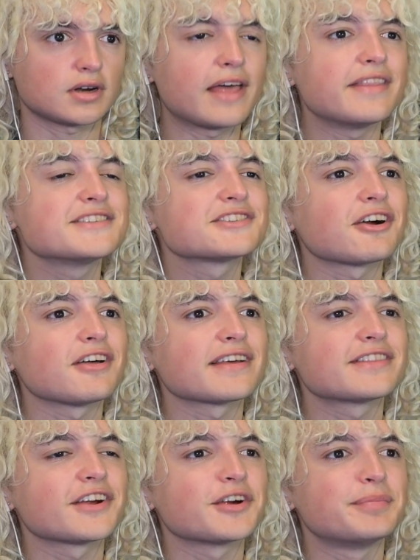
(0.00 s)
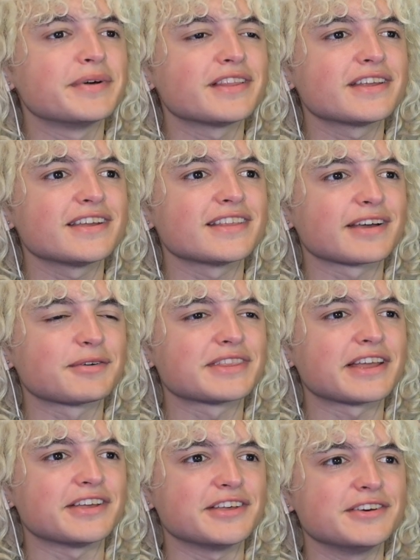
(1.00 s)
And these are all like their ability, like what
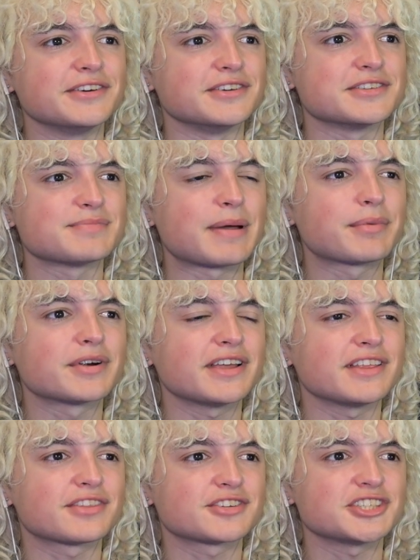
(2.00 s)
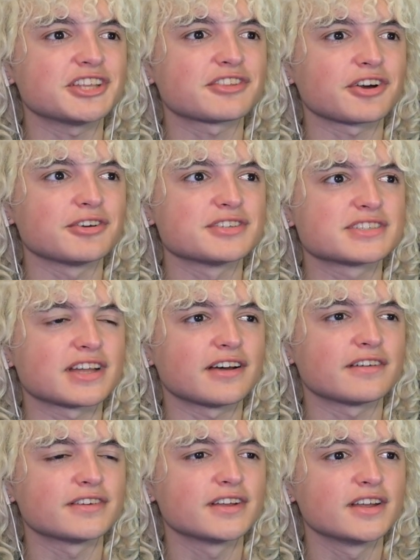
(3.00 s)
they use. Remember, she throws
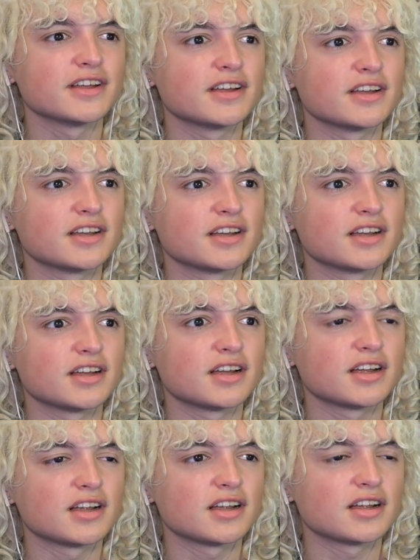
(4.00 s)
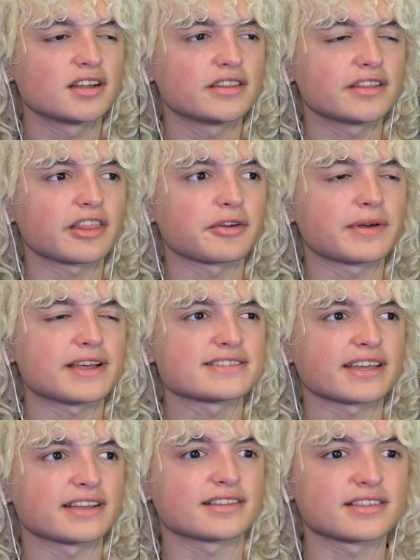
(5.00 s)
stuff. The other one has
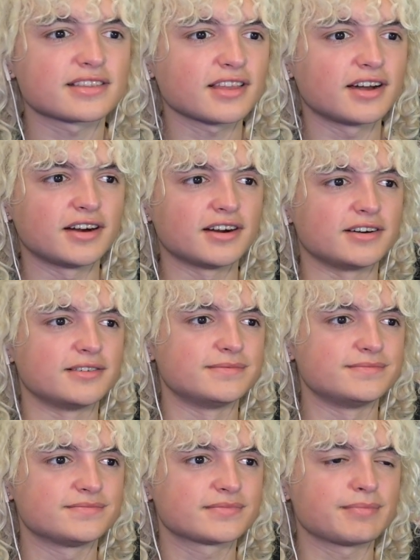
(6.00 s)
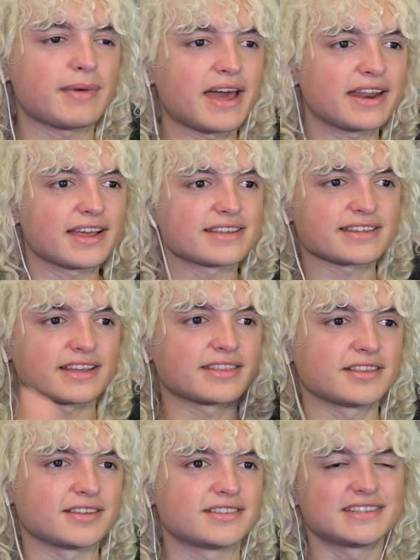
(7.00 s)
like, Maddie has like
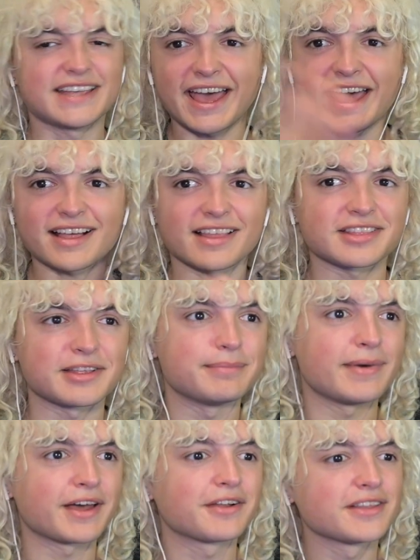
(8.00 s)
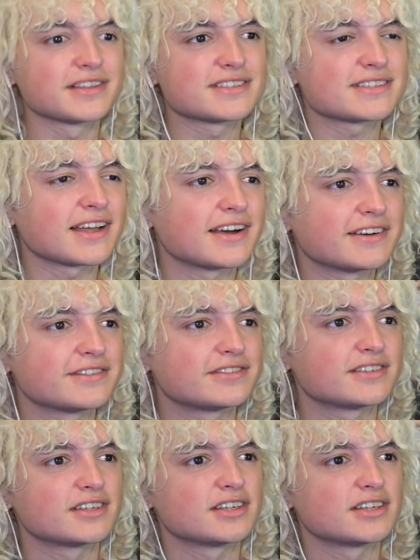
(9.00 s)
the tech, like the metal and stuff.